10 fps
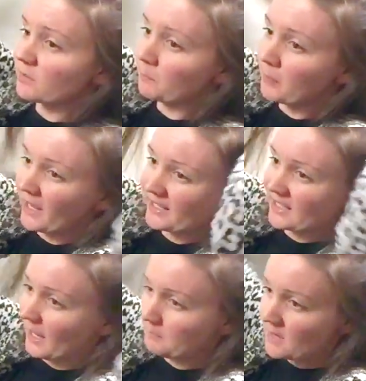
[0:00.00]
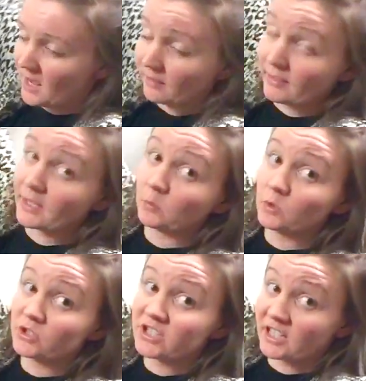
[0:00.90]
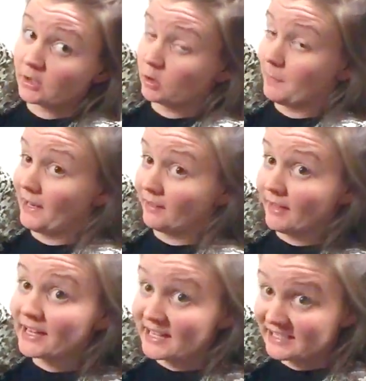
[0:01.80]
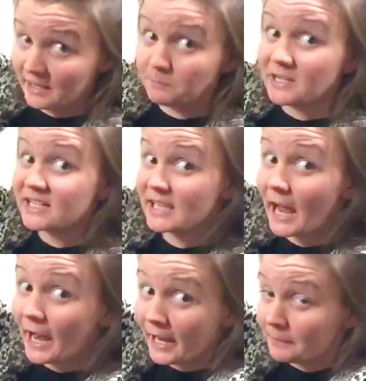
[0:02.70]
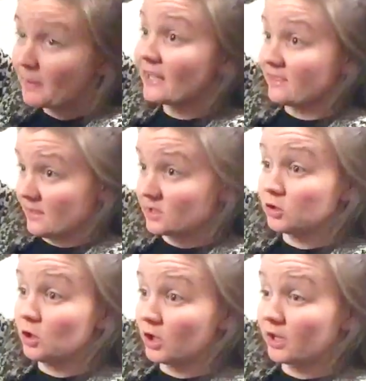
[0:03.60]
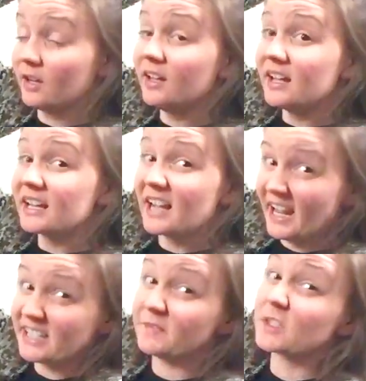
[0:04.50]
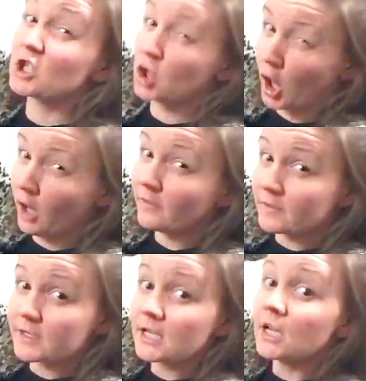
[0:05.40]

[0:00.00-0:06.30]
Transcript: but I'm not like a real stickler about it, like I said, because I make this look kind of soft,